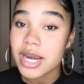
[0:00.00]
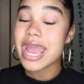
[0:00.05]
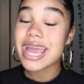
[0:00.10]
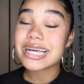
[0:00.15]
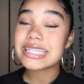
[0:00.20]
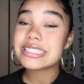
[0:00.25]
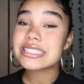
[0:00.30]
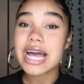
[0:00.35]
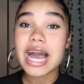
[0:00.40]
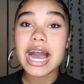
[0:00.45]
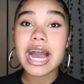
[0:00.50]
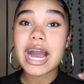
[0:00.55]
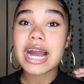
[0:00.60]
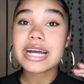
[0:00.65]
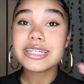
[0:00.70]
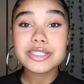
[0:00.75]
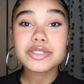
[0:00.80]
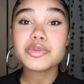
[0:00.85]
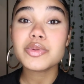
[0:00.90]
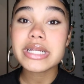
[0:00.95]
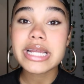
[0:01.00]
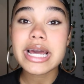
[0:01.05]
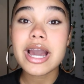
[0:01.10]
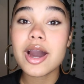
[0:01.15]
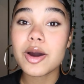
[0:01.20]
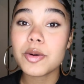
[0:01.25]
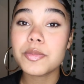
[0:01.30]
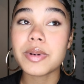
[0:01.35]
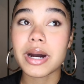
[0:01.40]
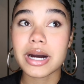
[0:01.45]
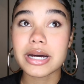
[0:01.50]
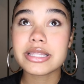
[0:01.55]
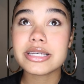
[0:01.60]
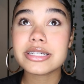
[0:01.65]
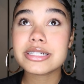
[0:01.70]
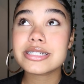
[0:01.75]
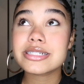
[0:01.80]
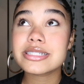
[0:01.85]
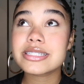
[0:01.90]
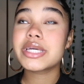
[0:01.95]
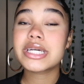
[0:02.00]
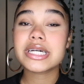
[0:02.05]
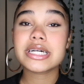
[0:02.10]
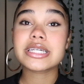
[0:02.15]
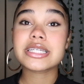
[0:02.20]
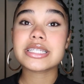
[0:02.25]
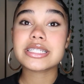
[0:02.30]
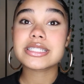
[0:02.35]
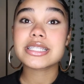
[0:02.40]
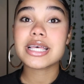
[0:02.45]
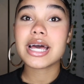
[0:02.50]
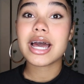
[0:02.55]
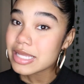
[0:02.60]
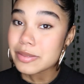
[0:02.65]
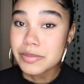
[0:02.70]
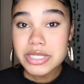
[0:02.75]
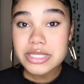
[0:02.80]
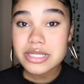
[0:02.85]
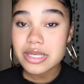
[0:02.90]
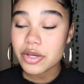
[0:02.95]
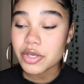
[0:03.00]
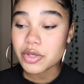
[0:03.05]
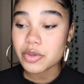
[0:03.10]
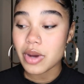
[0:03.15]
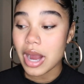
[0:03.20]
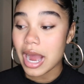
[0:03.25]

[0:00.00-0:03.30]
and I just want to help others because let me tell you,